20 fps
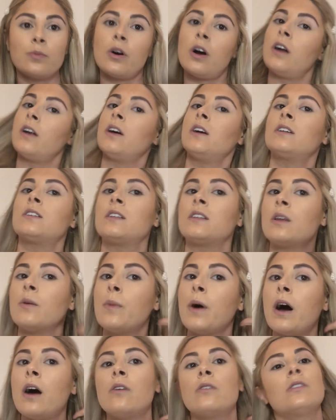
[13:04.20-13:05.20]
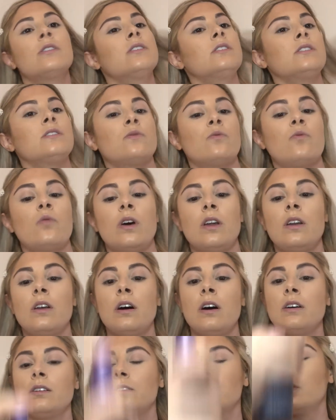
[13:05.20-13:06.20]
products and the powders and
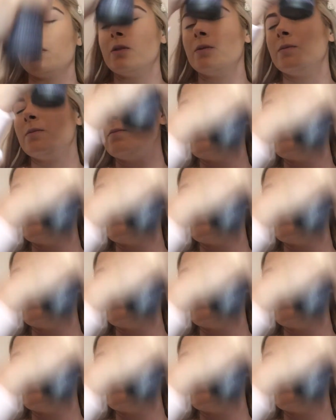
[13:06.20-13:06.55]
whatnot. So,